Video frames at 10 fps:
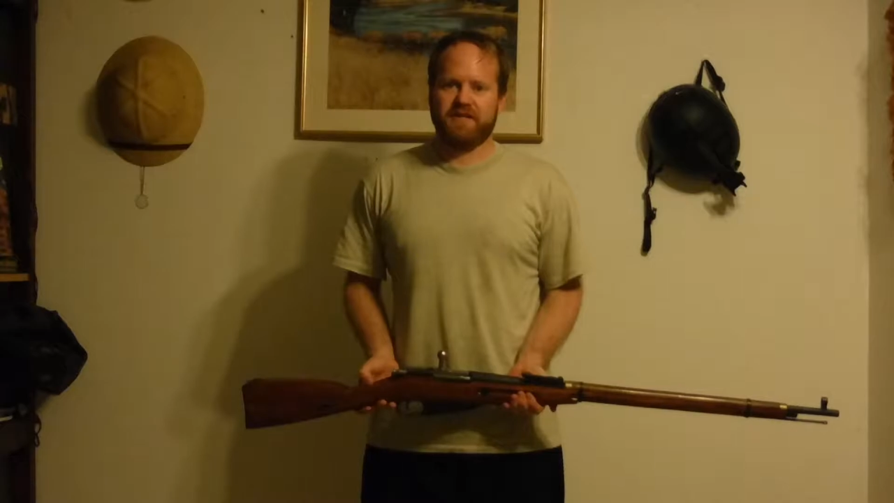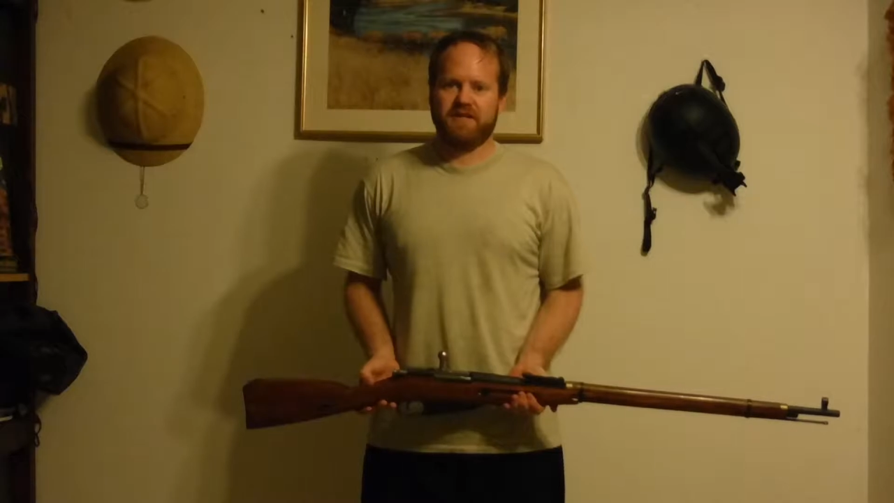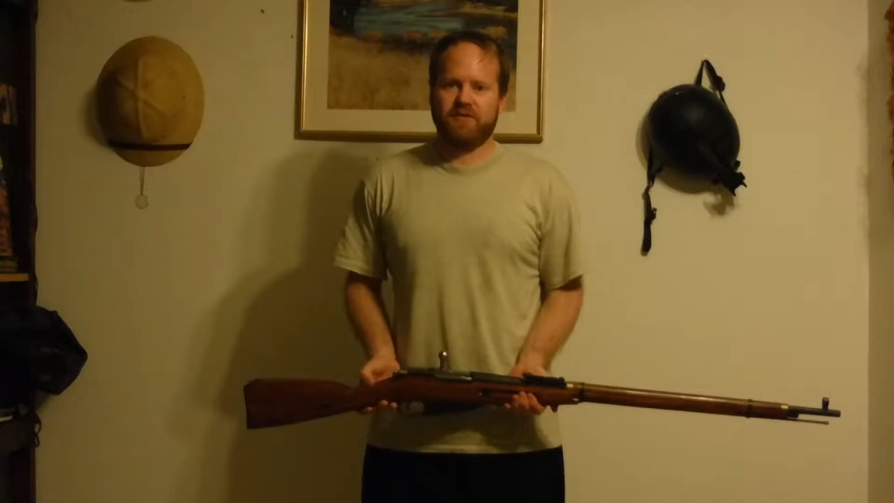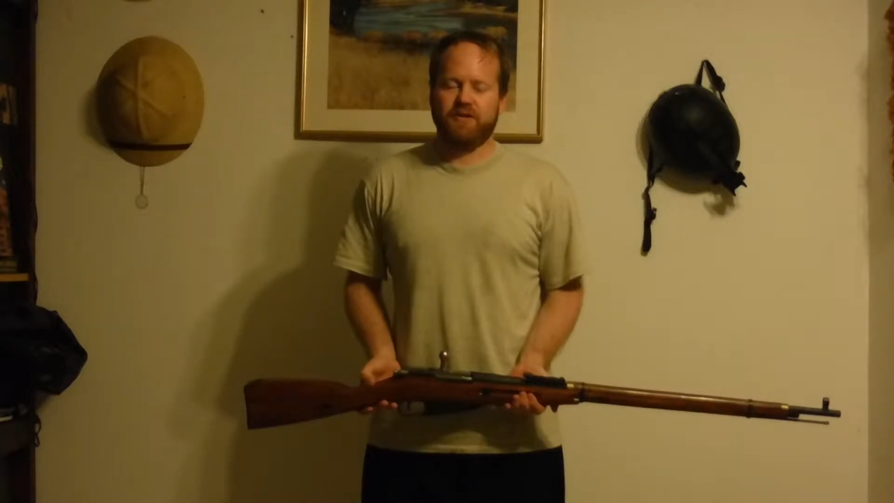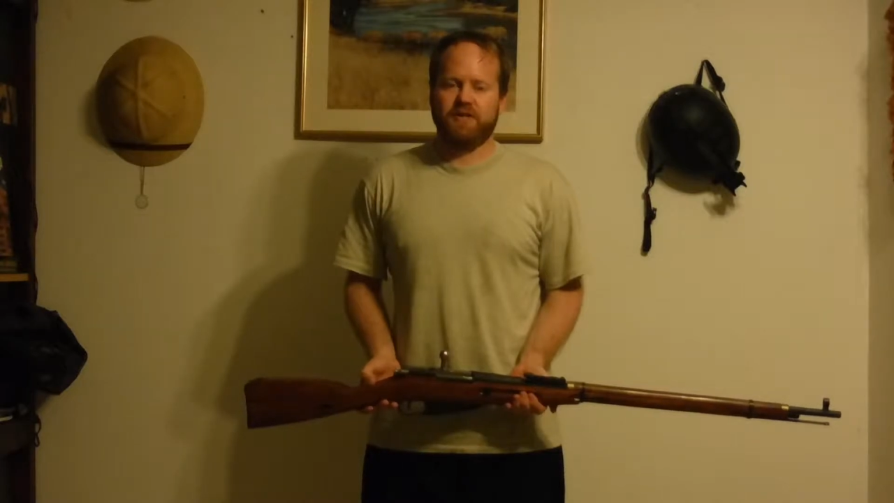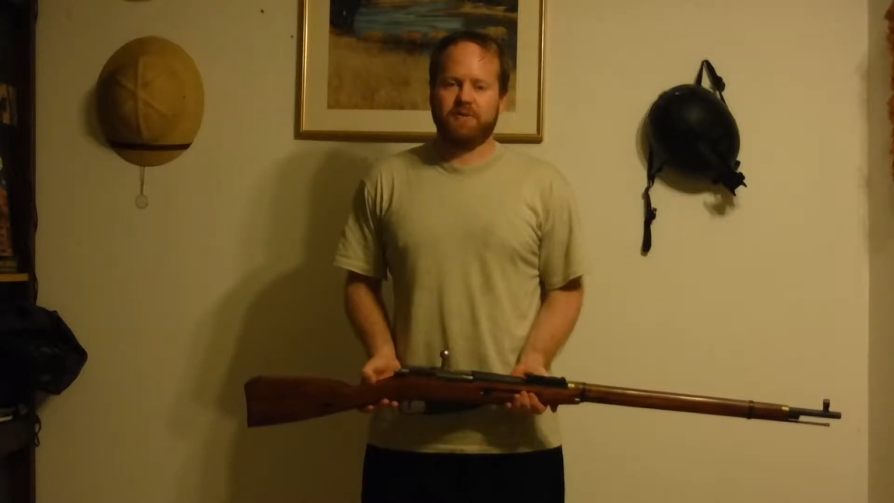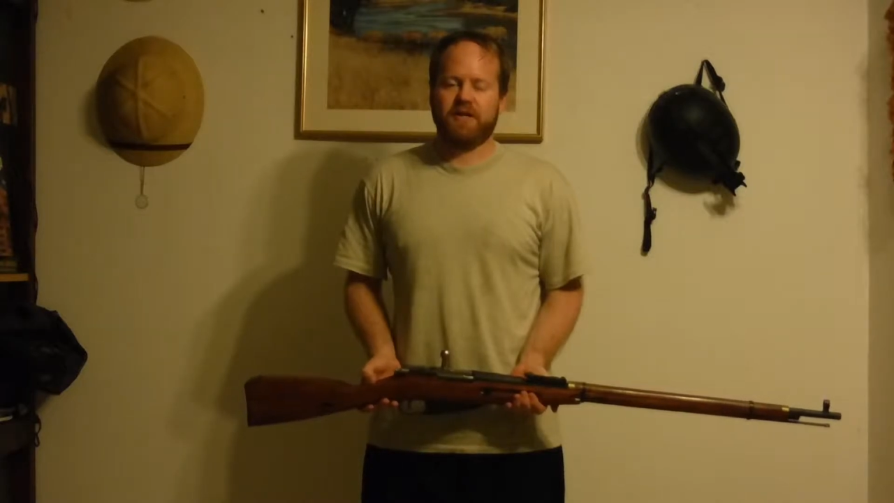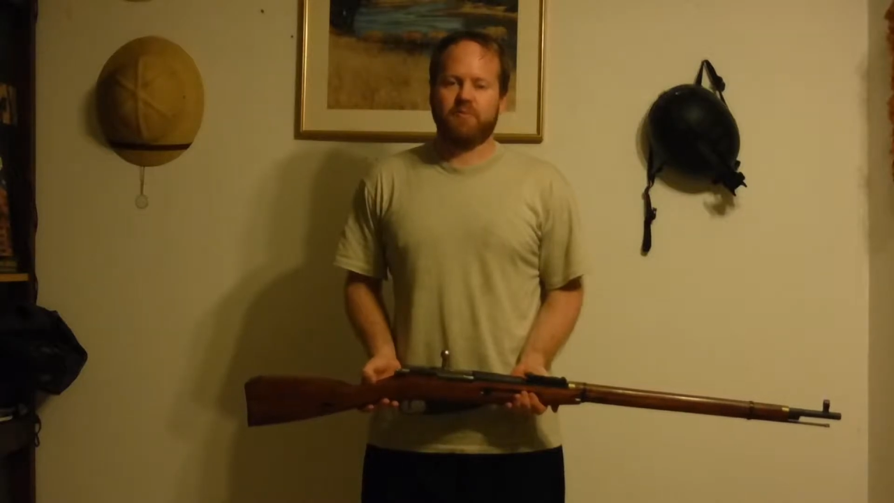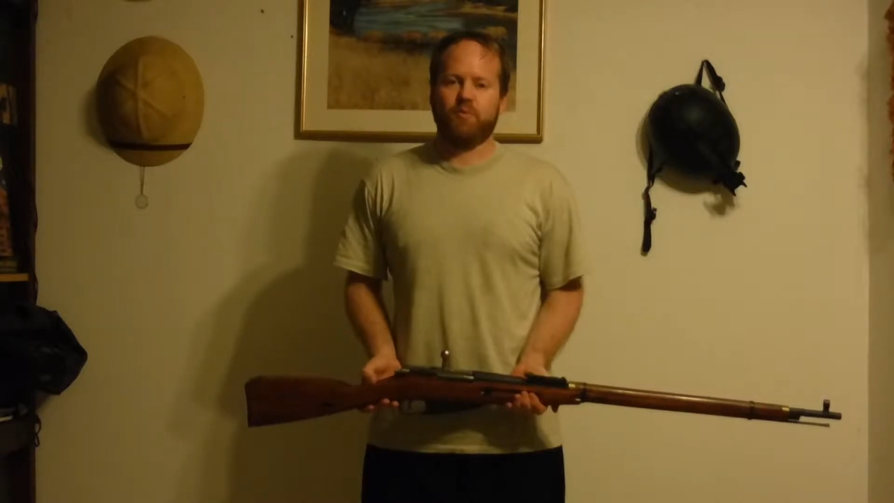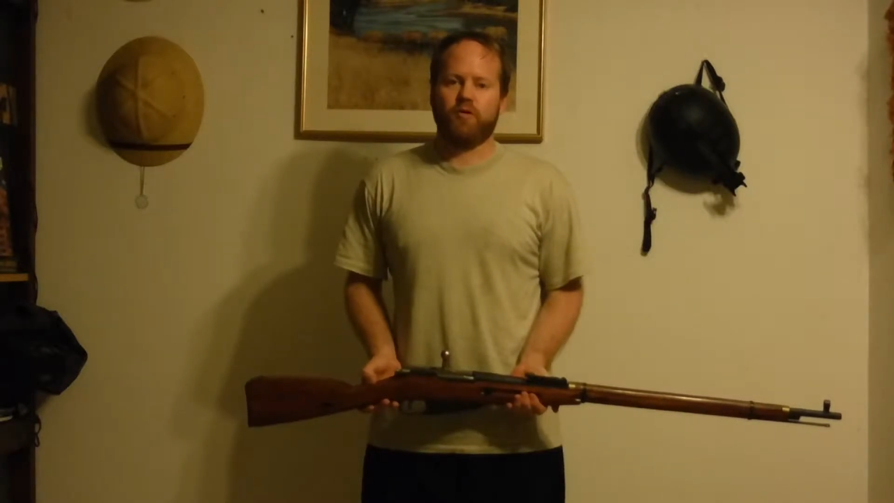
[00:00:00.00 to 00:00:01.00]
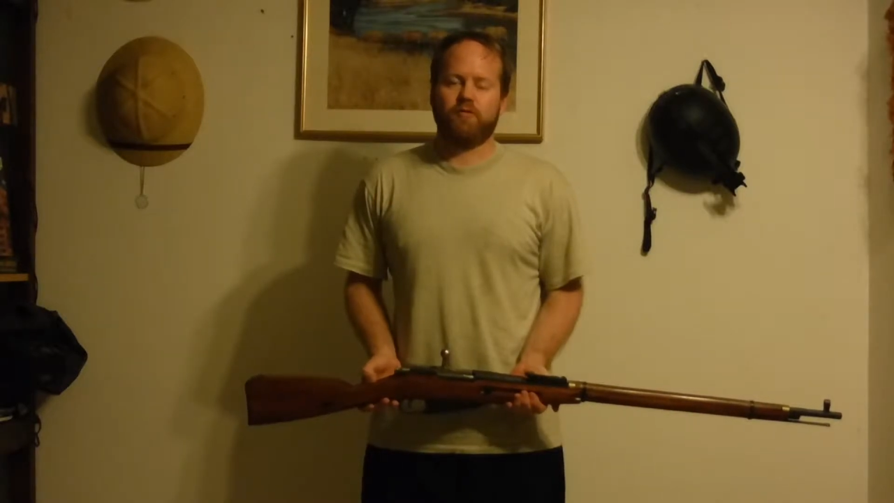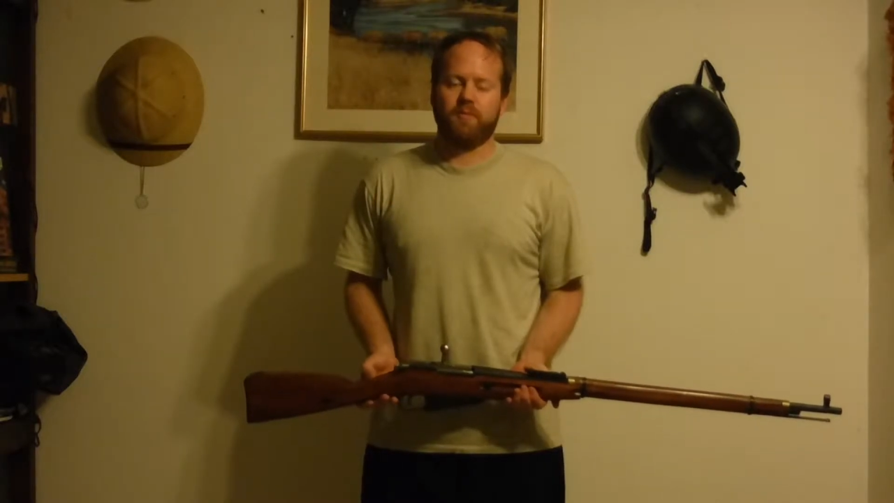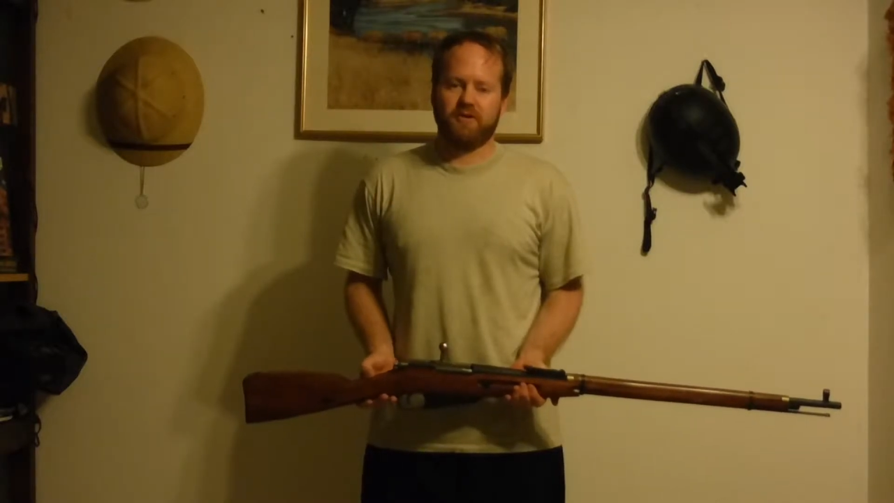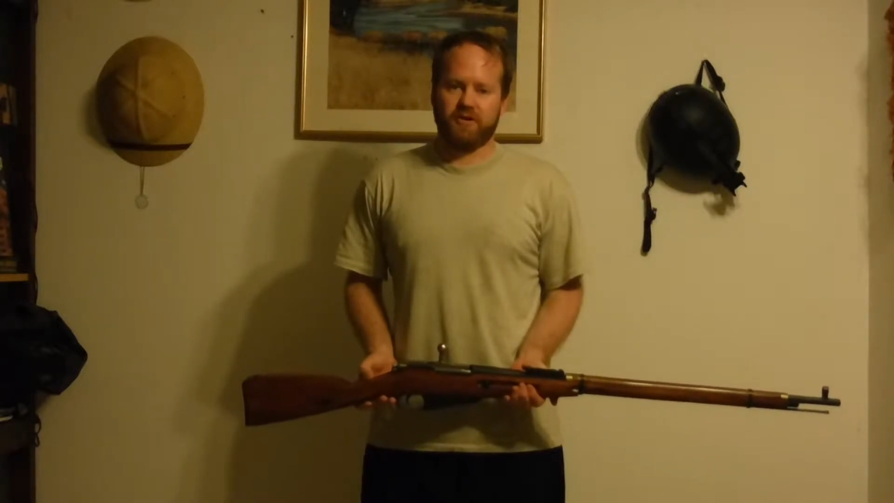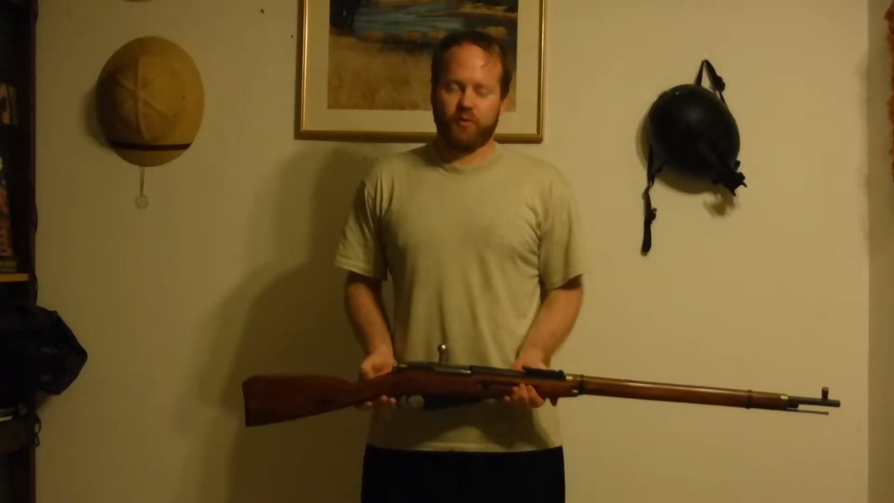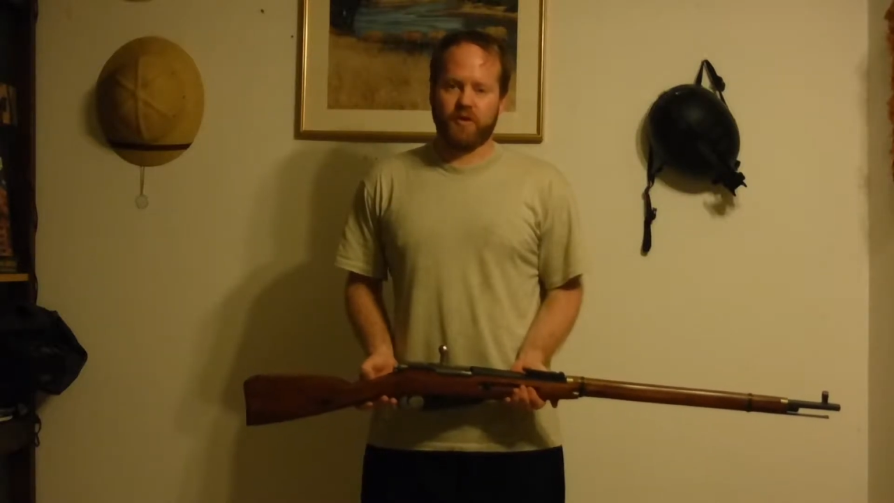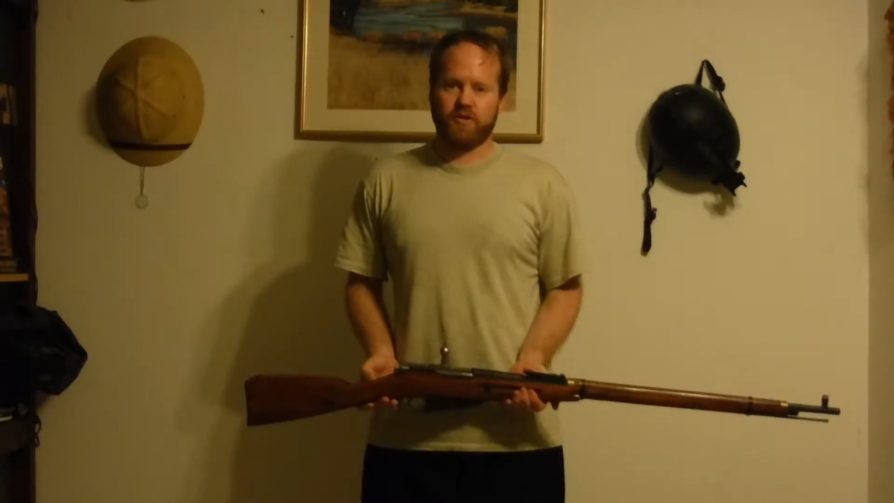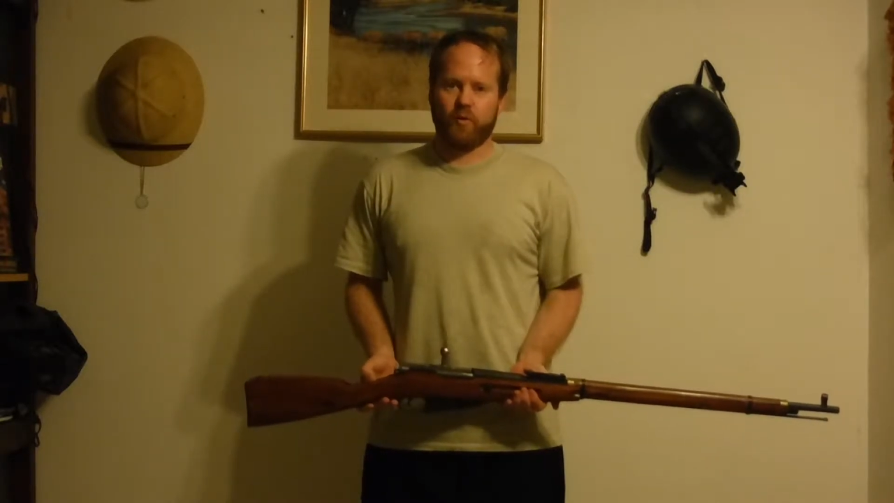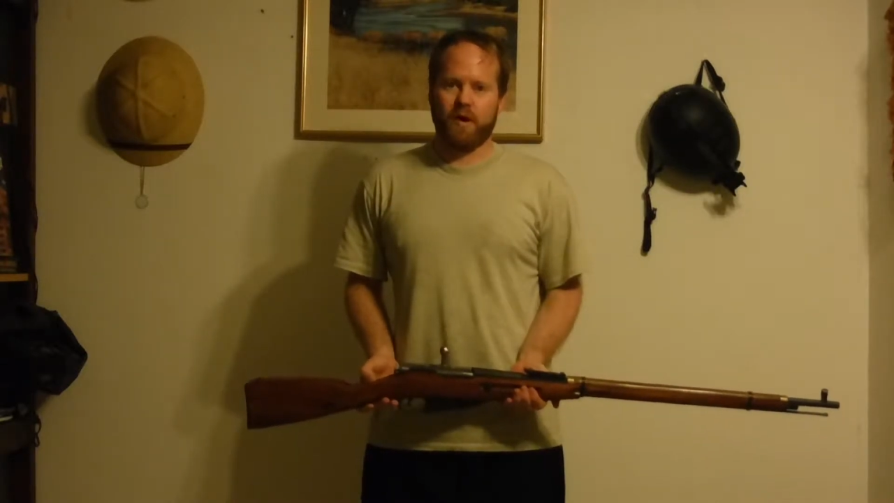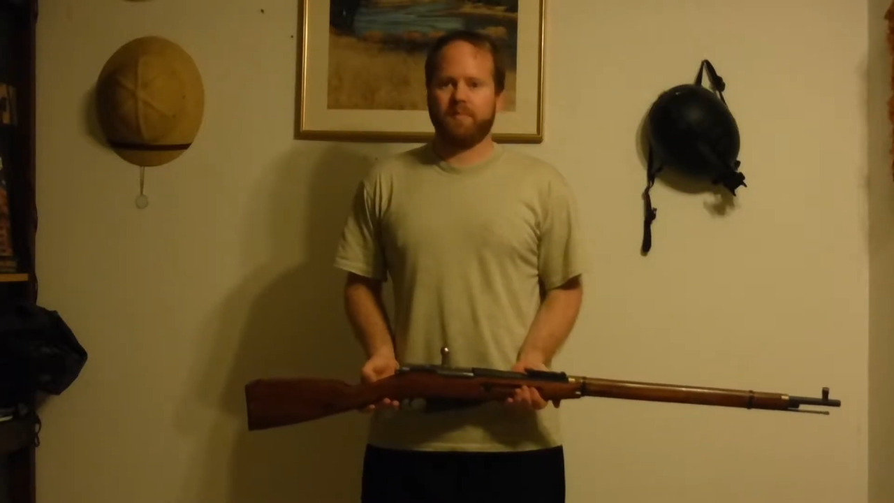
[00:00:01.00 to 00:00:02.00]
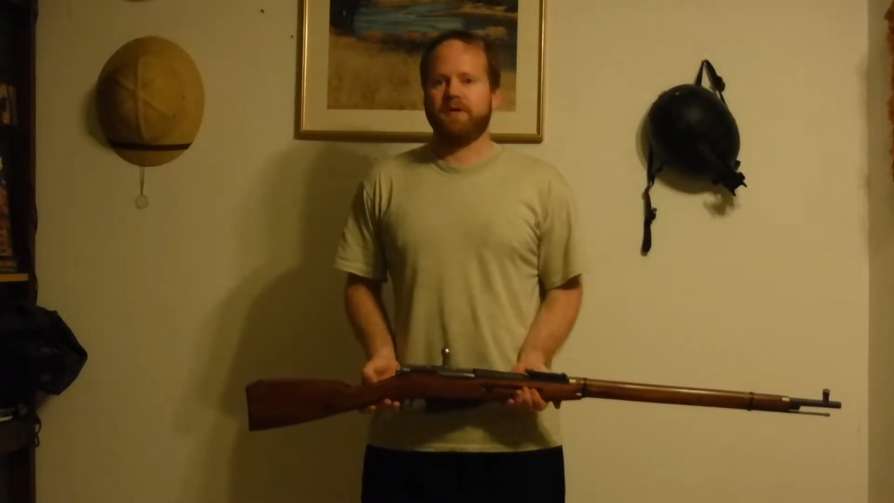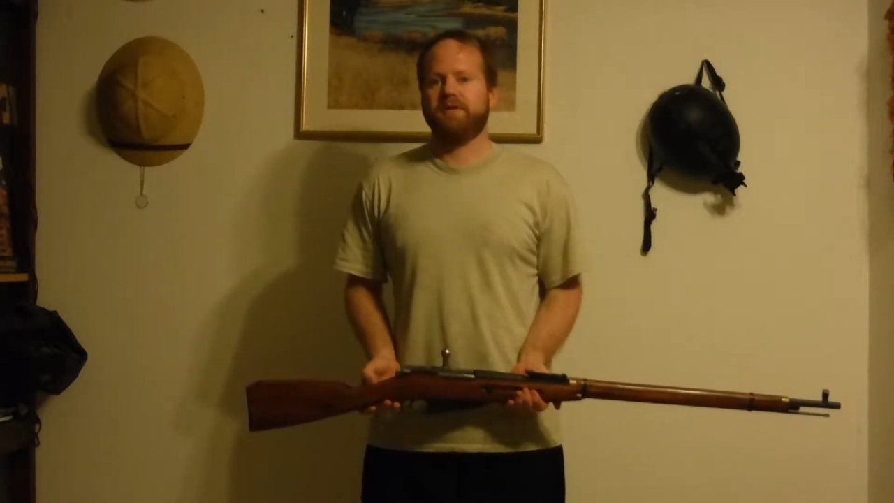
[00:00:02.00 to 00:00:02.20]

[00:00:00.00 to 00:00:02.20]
that you need to become more familiar with your weapon